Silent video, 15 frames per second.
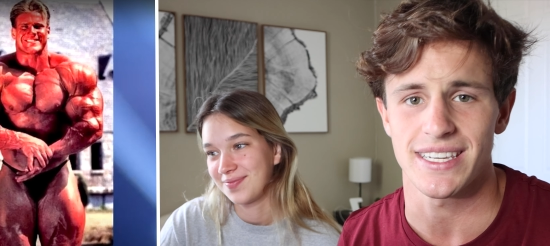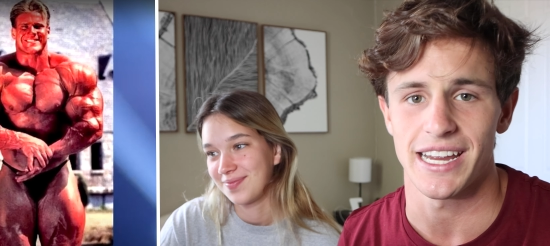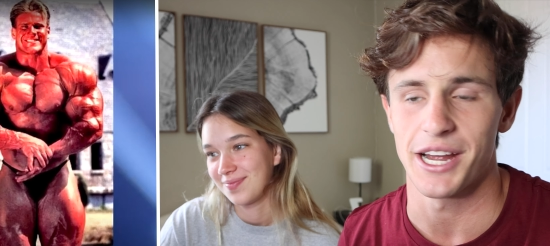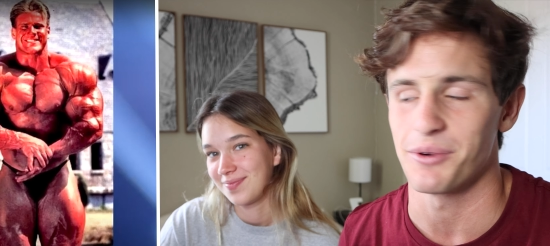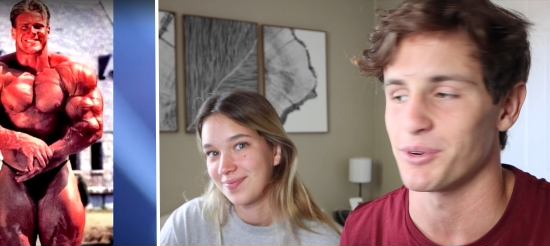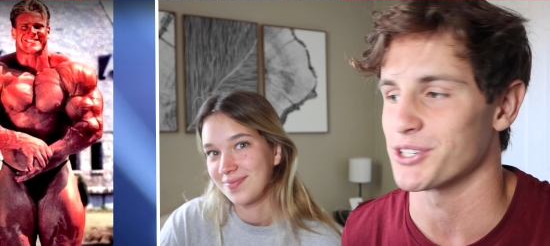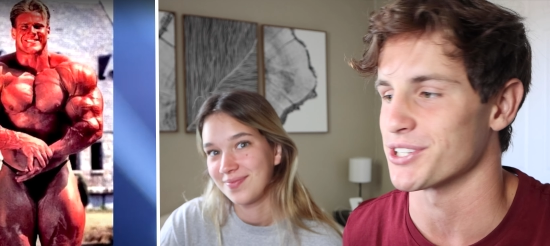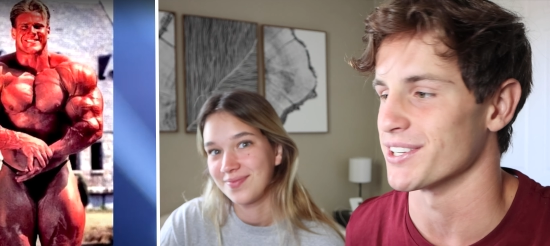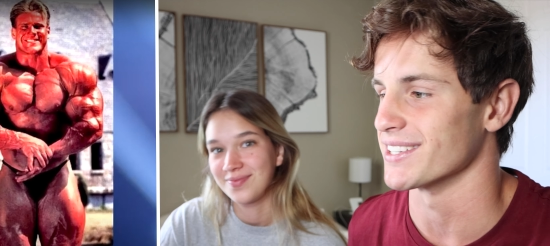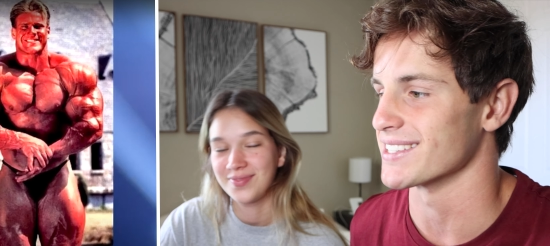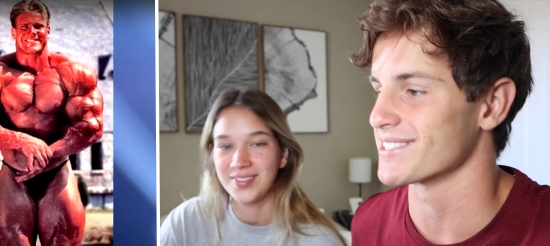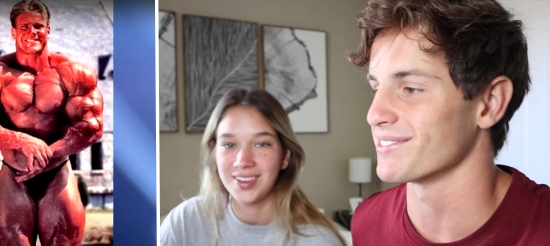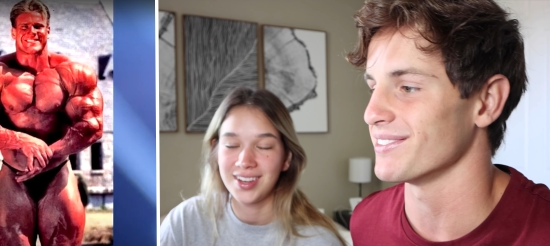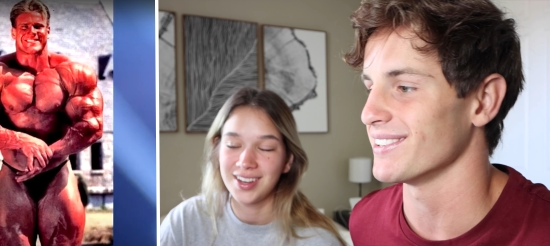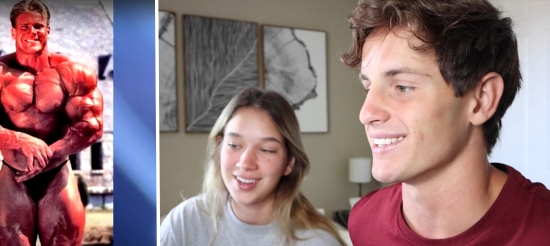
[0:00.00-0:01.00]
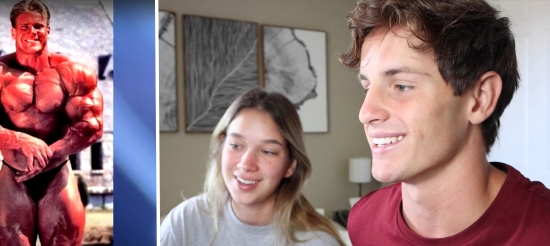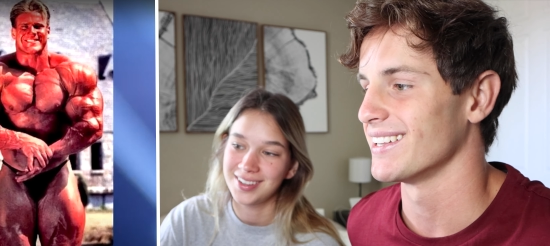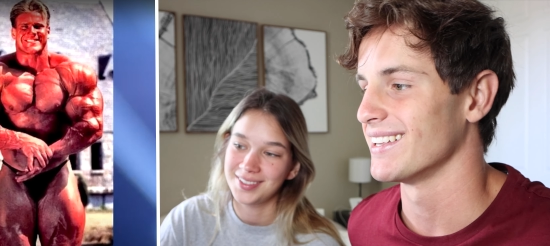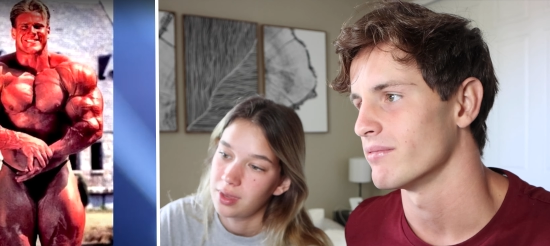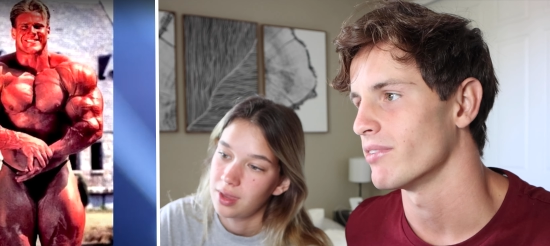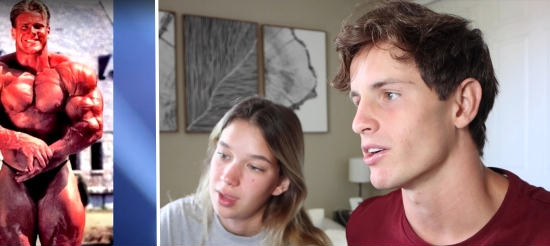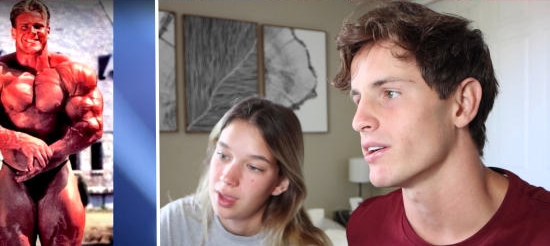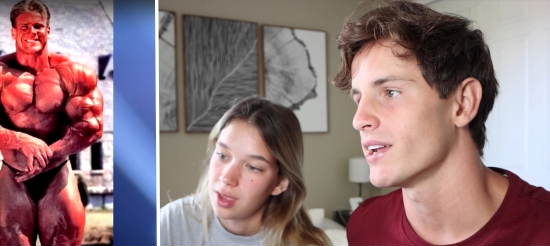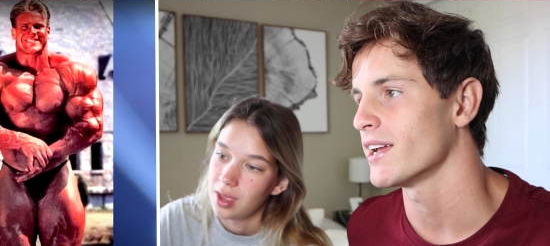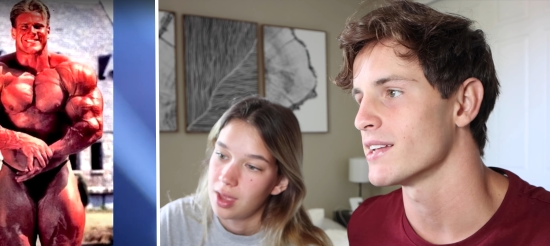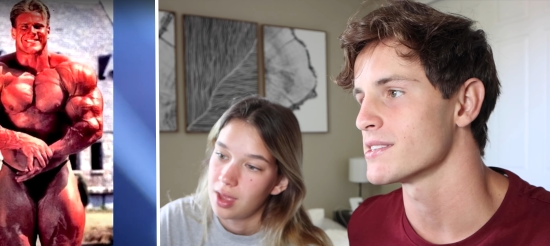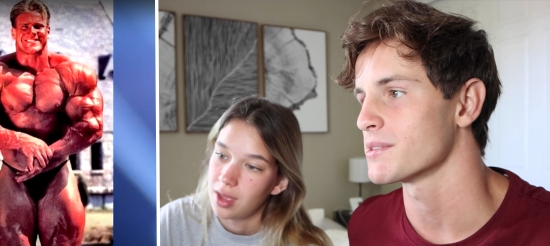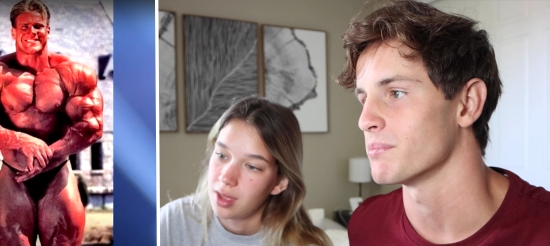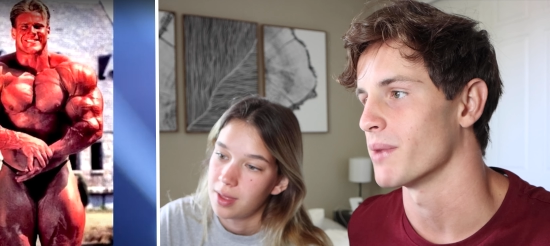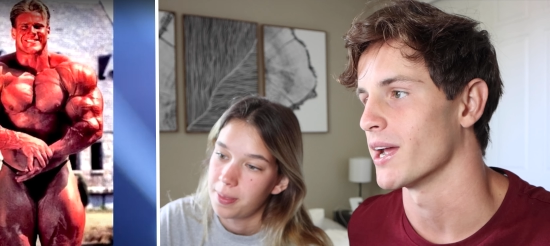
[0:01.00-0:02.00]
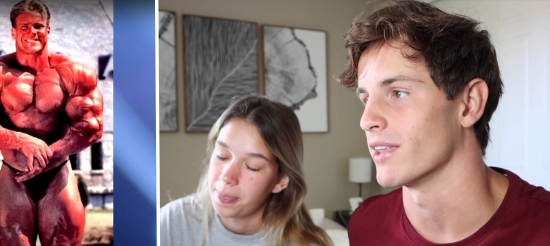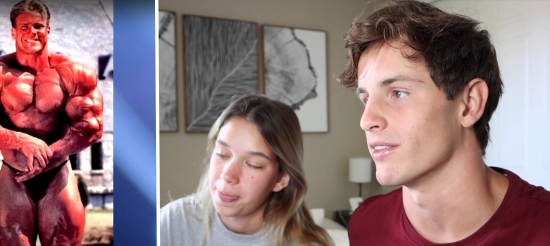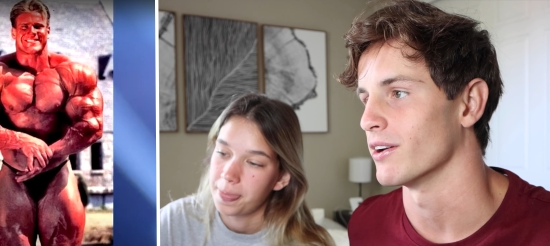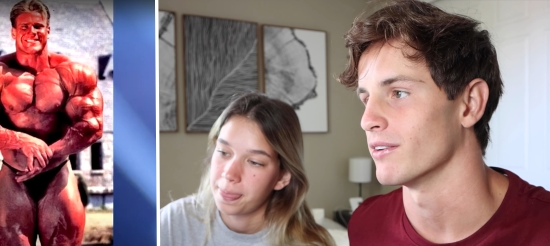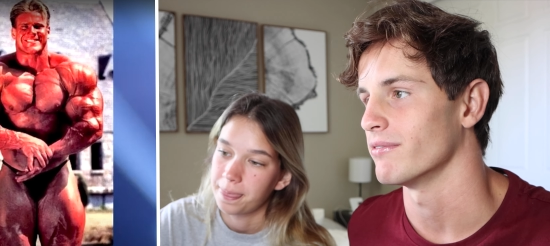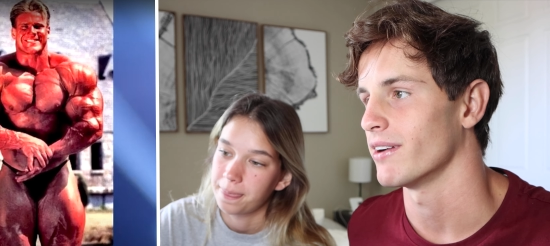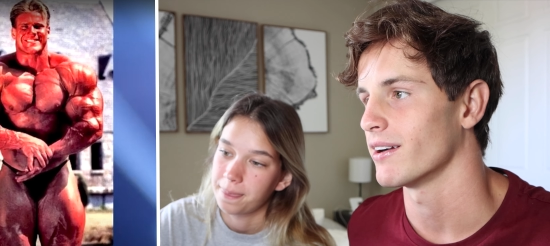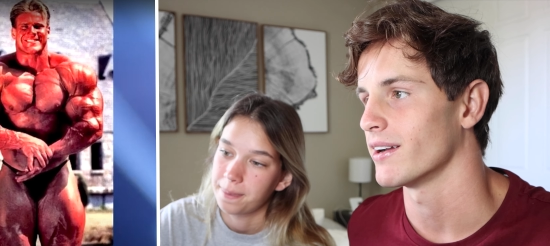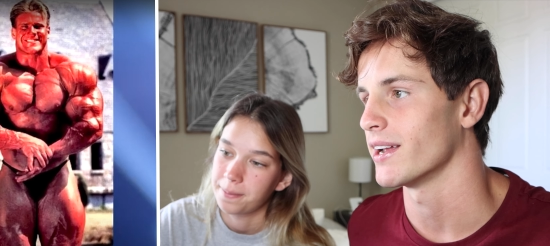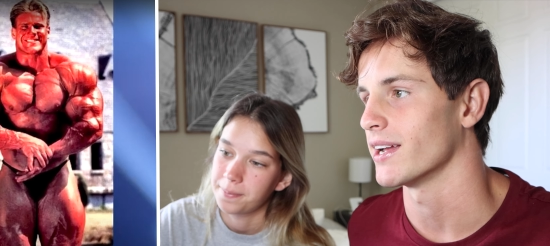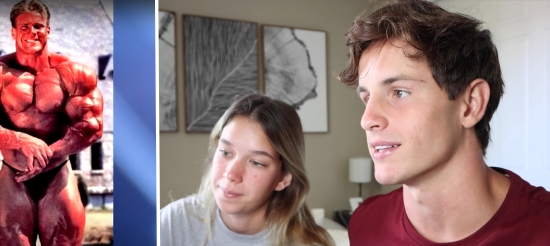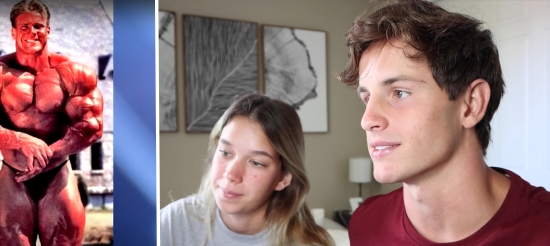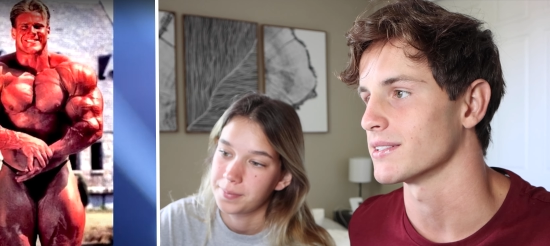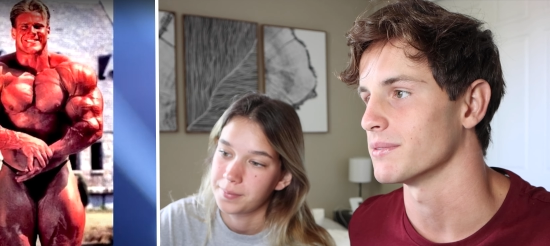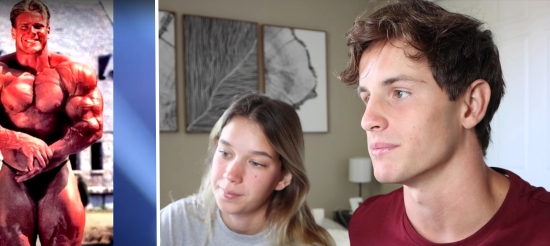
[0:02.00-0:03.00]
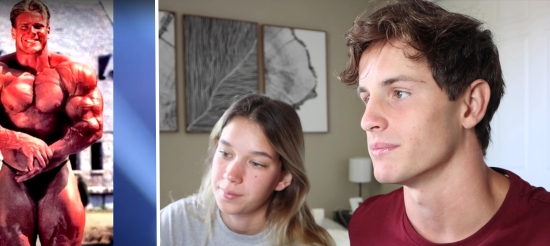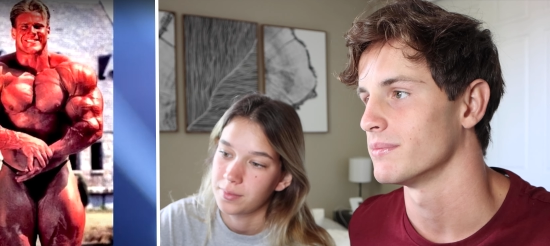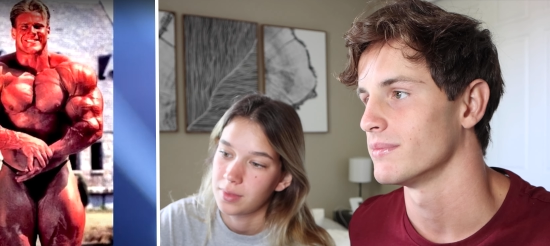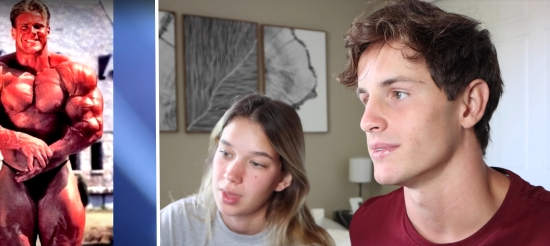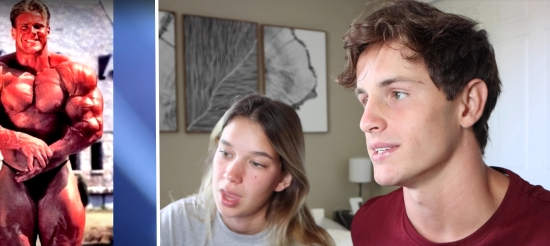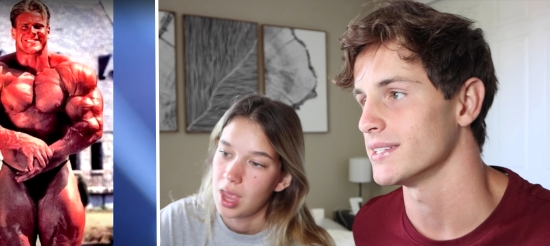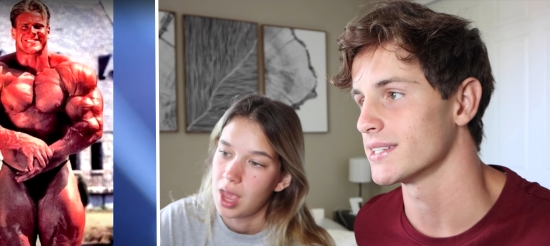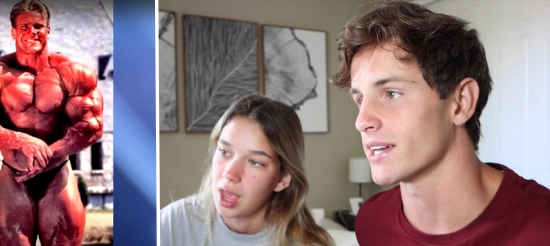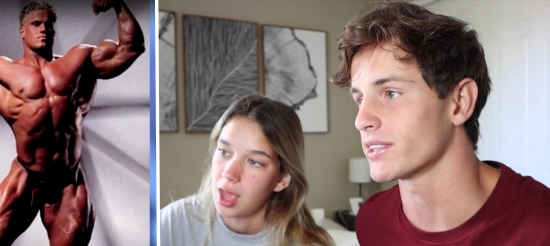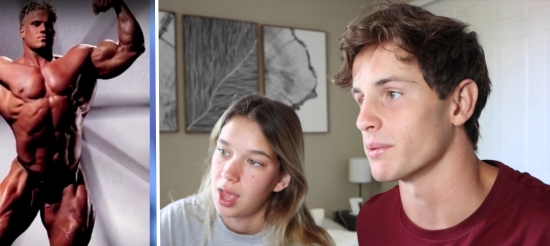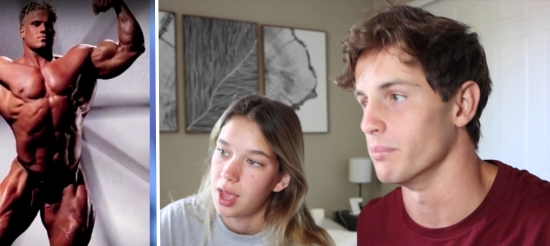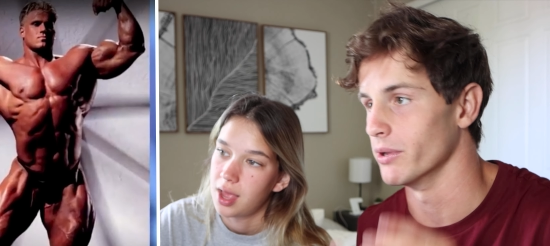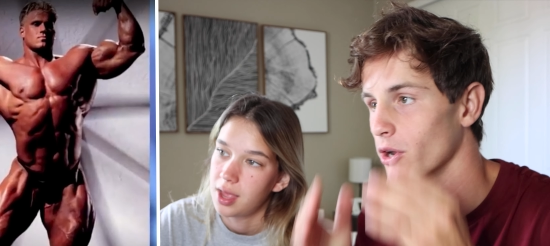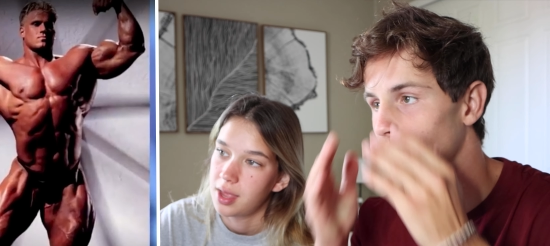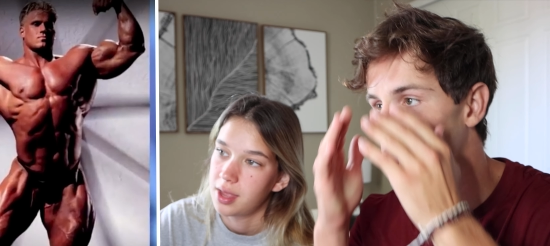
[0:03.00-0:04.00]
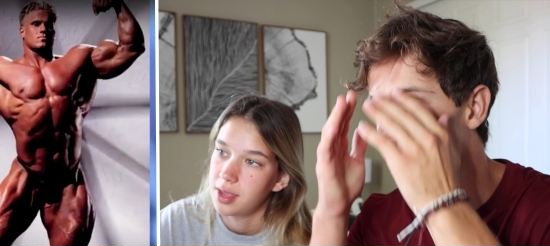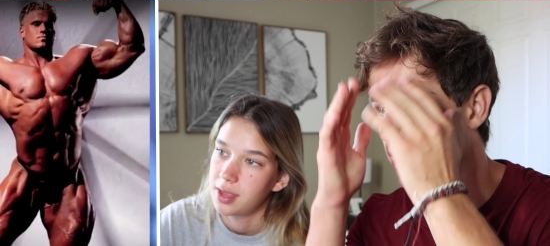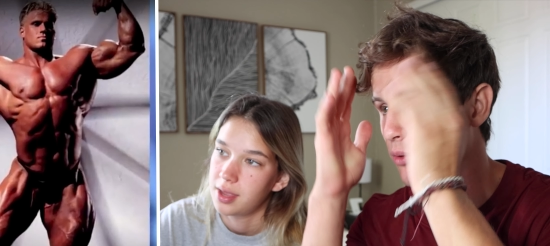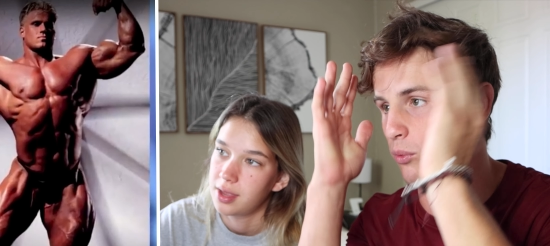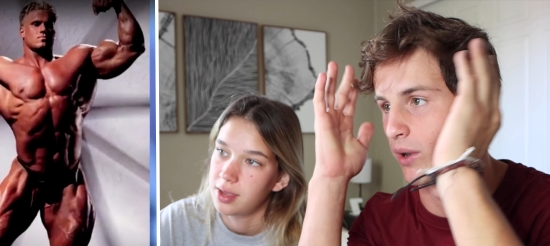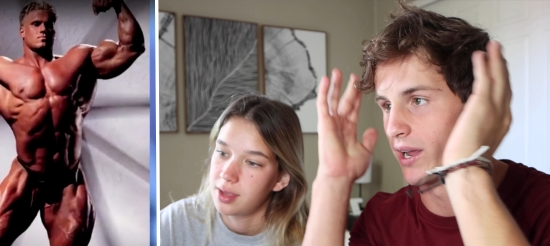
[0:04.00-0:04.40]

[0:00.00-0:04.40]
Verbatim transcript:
Speaker 1: sandwiches. Yeah. Very handsome man though, very handsome. He's got the middle part